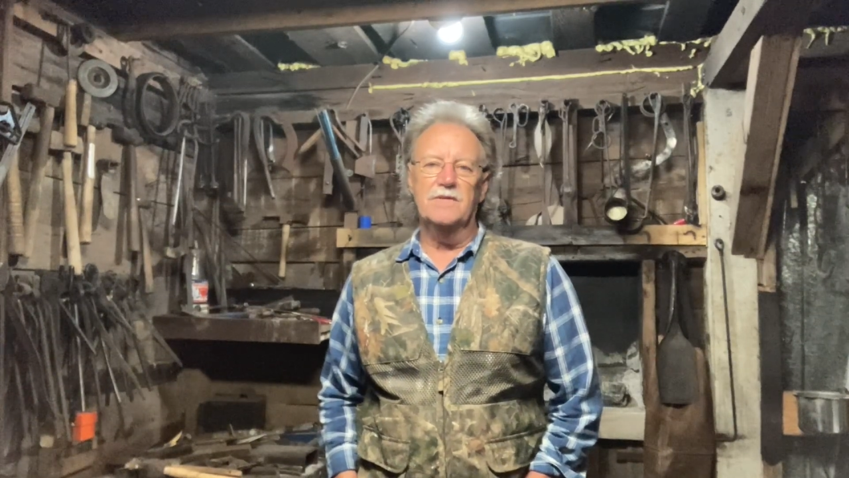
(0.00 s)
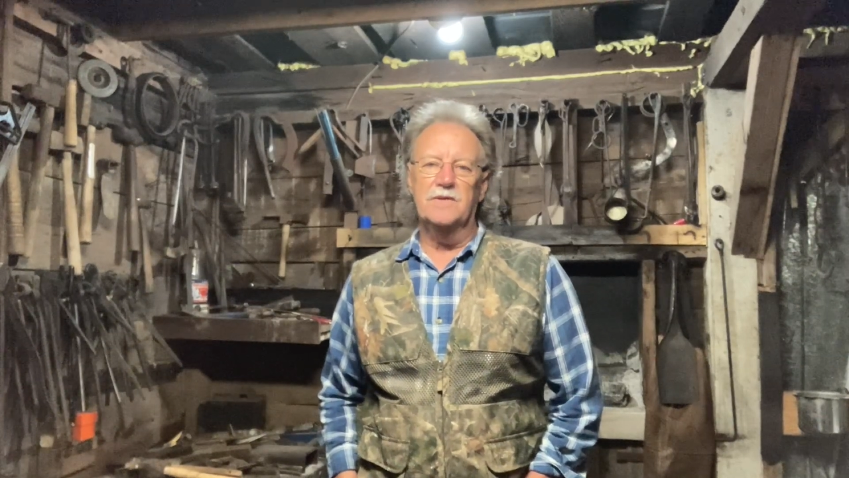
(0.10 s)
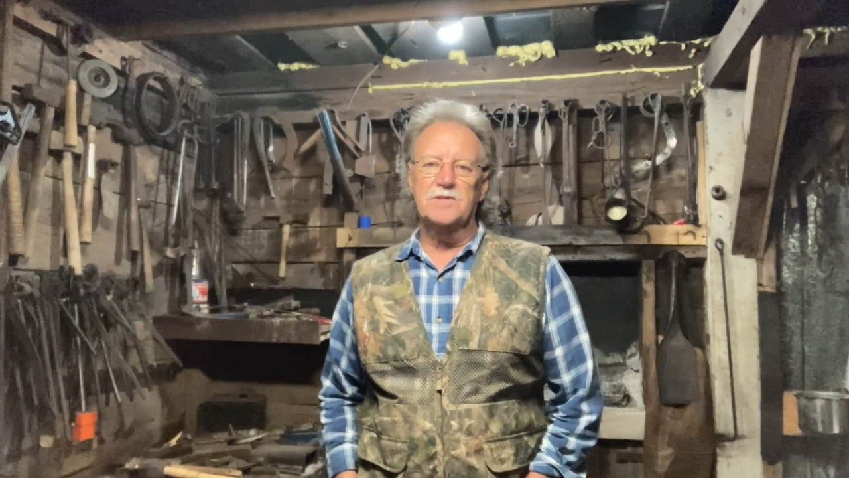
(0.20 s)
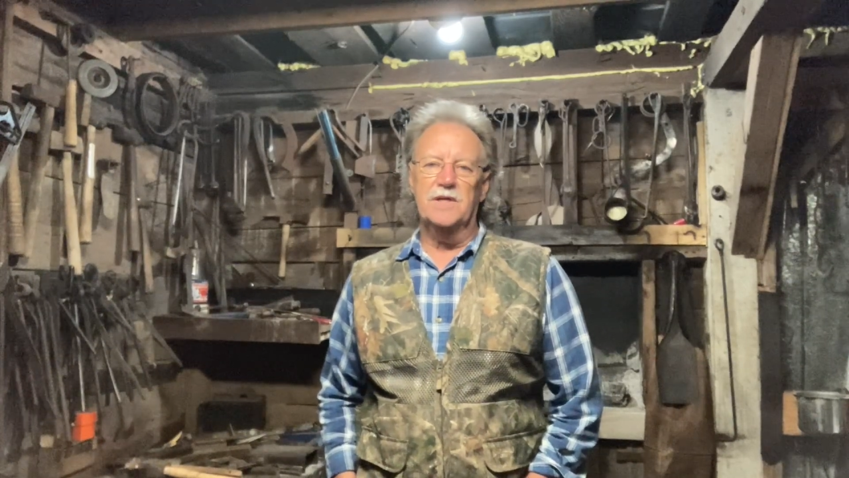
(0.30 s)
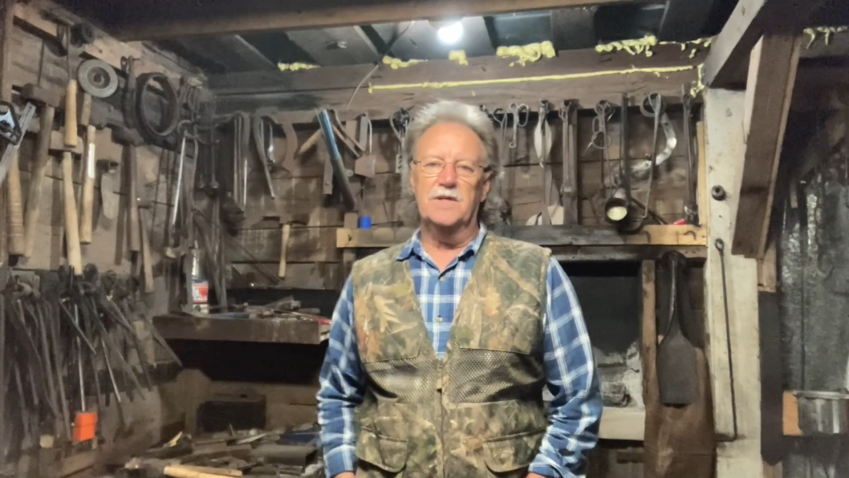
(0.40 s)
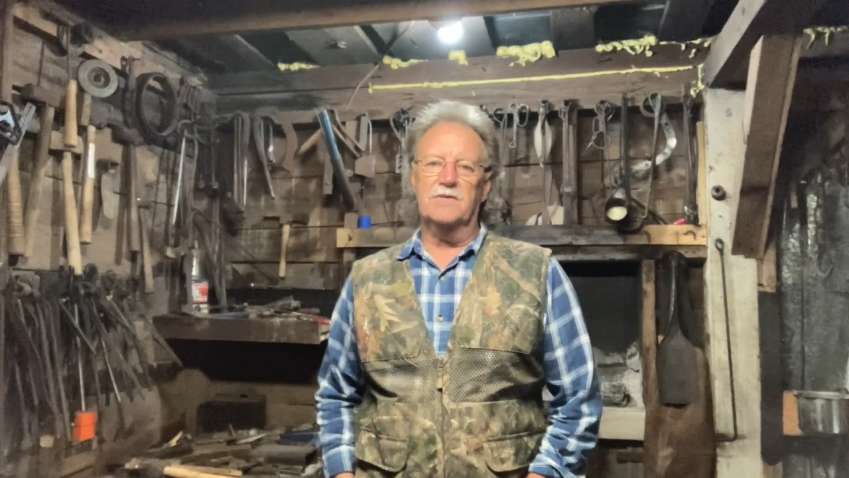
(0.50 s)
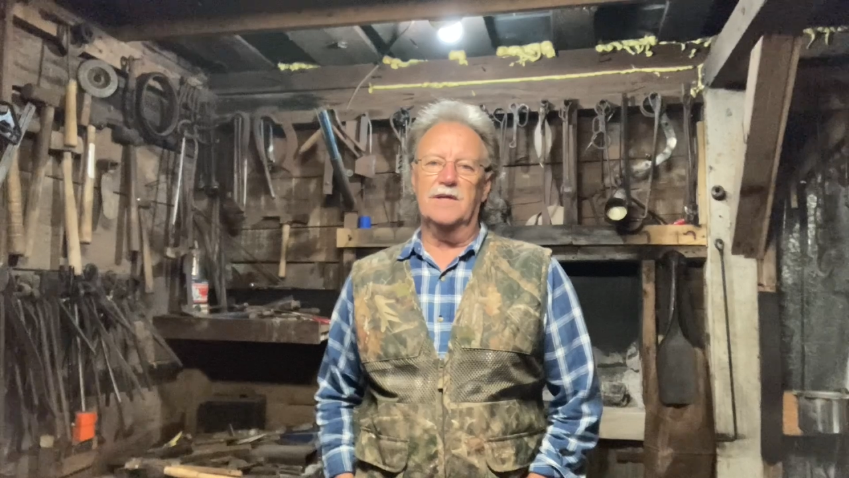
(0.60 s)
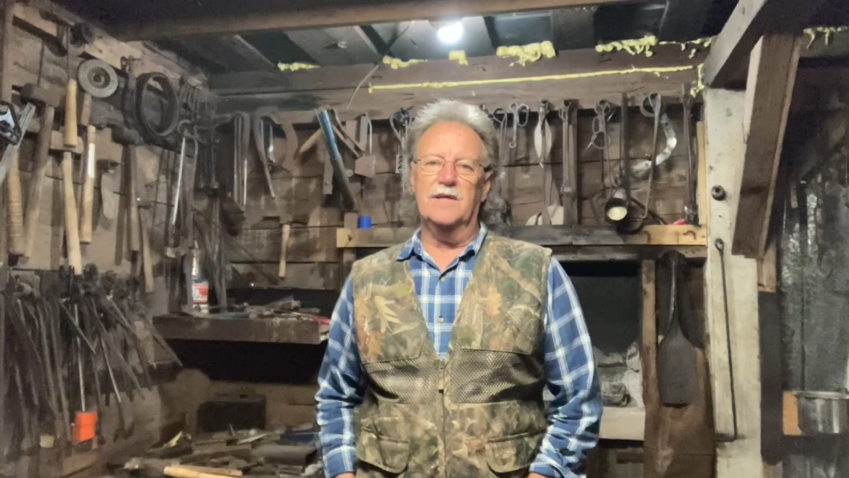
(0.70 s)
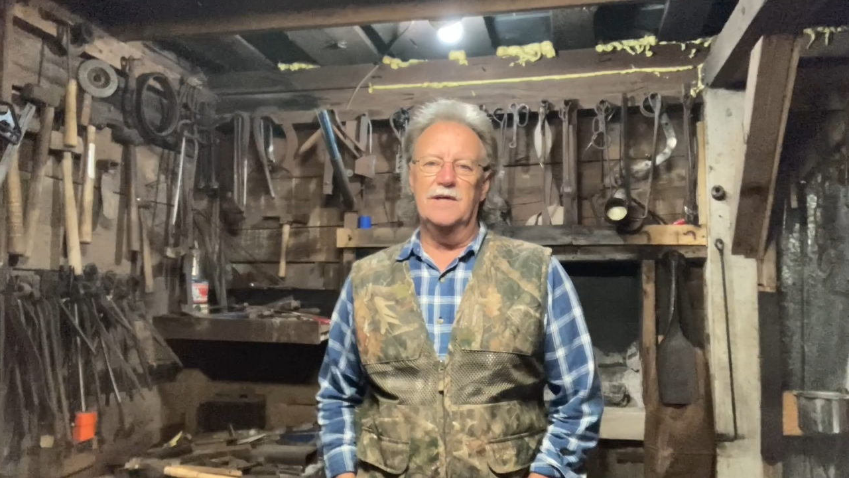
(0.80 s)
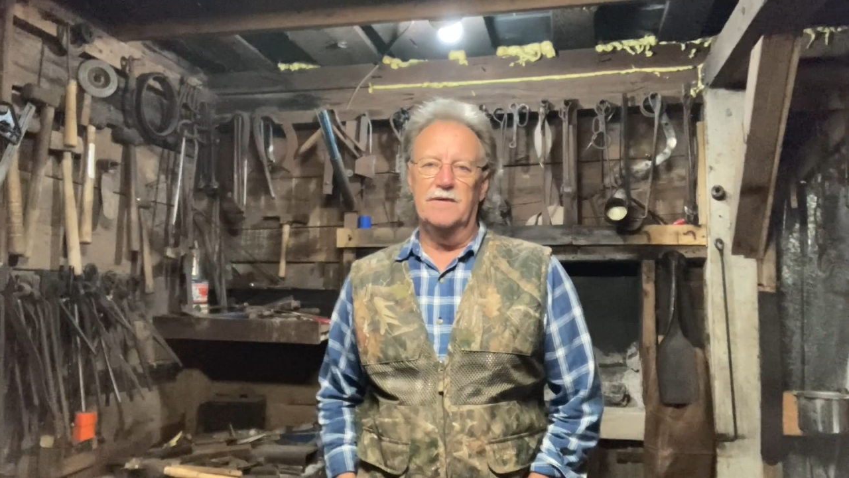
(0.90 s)
there's
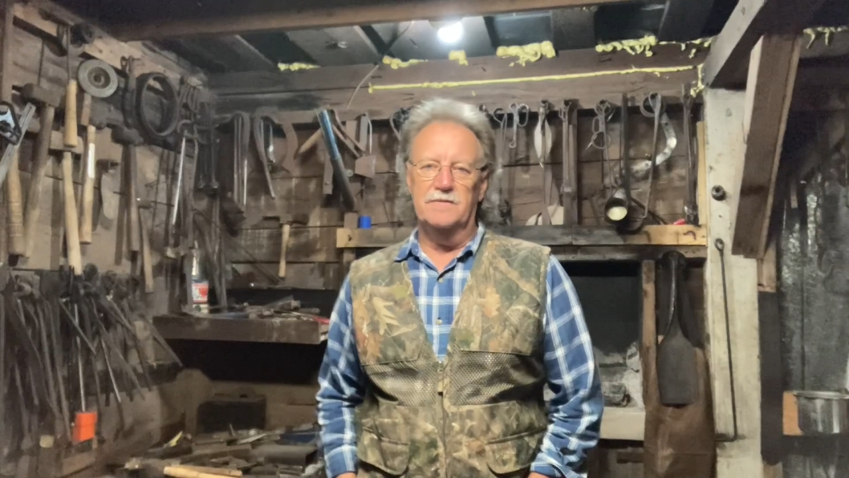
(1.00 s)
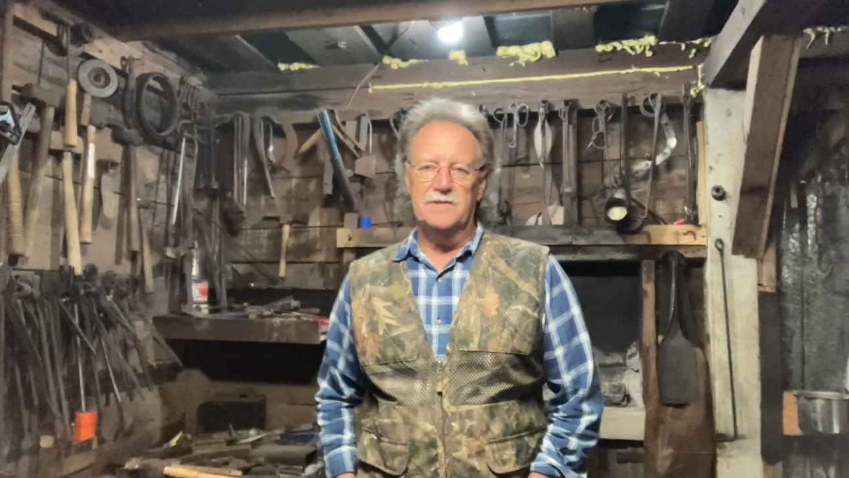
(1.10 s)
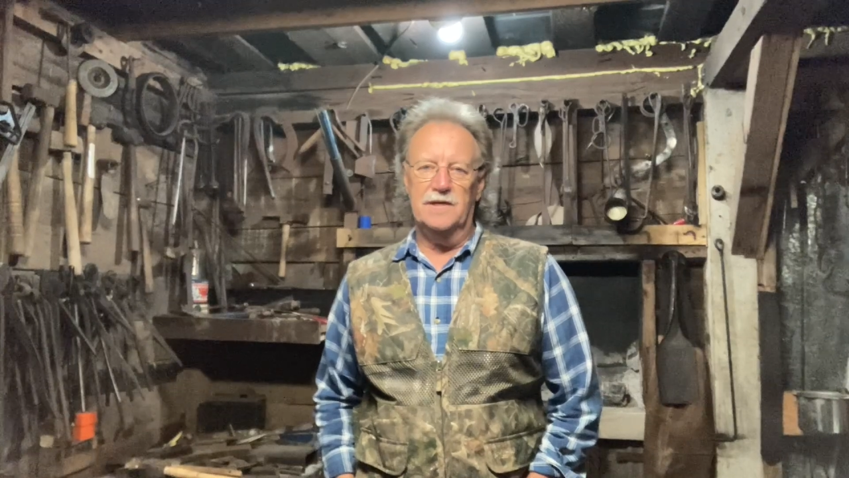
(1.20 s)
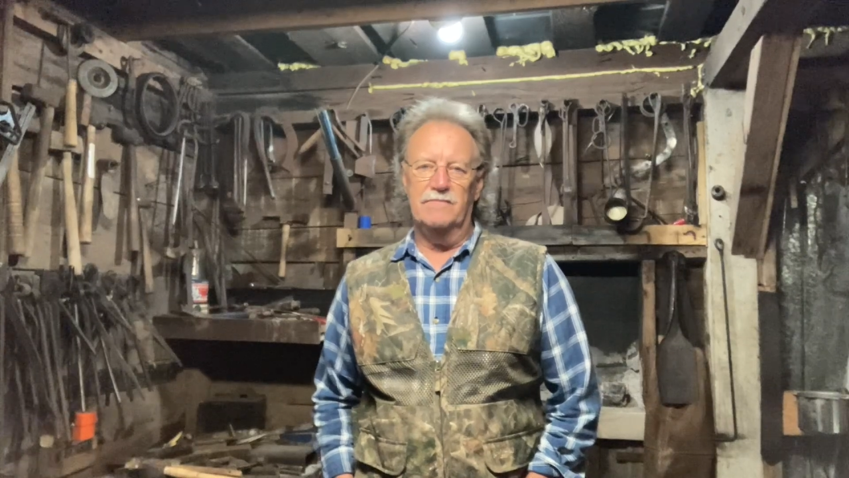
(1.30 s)
literally hundreds of